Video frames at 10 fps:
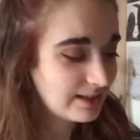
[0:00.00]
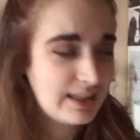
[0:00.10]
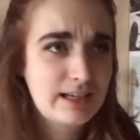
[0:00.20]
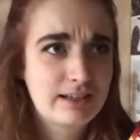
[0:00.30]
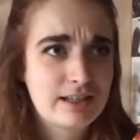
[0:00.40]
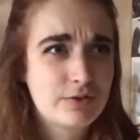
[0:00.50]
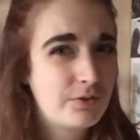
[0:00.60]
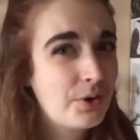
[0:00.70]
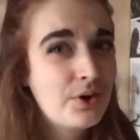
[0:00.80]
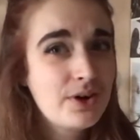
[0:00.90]
I think there's
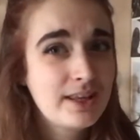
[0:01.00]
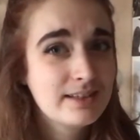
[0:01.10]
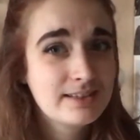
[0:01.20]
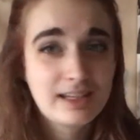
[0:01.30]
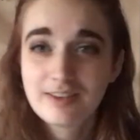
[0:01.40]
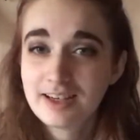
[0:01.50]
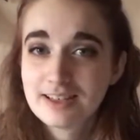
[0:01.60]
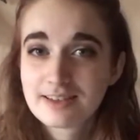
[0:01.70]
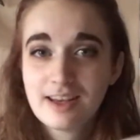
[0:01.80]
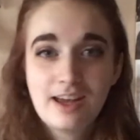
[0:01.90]
4 in the
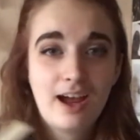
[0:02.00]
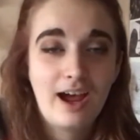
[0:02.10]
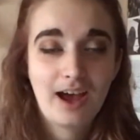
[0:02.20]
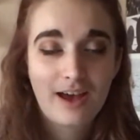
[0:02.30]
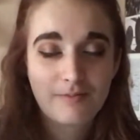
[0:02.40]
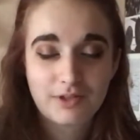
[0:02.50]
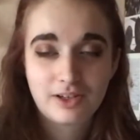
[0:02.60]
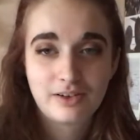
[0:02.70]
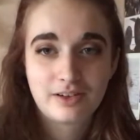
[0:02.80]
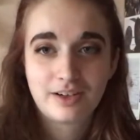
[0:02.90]
series, so
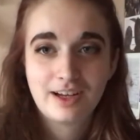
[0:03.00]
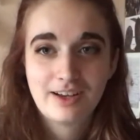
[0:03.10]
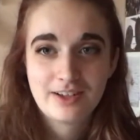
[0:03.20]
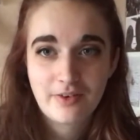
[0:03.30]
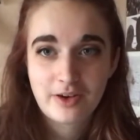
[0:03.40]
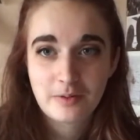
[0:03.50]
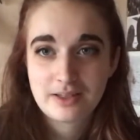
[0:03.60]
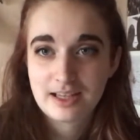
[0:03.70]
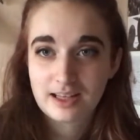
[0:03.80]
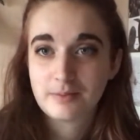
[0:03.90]
definitely going to be
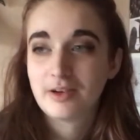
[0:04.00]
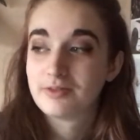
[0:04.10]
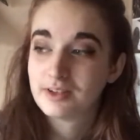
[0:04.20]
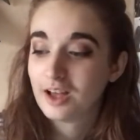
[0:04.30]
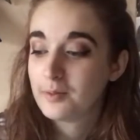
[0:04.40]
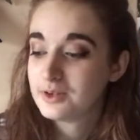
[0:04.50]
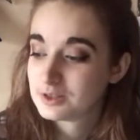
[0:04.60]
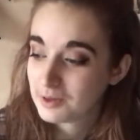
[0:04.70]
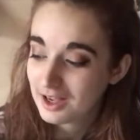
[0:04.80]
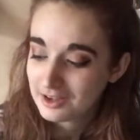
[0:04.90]
checking them out from the library as
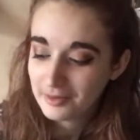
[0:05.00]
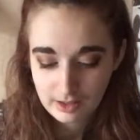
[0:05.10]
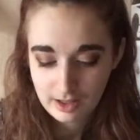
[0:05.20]
well.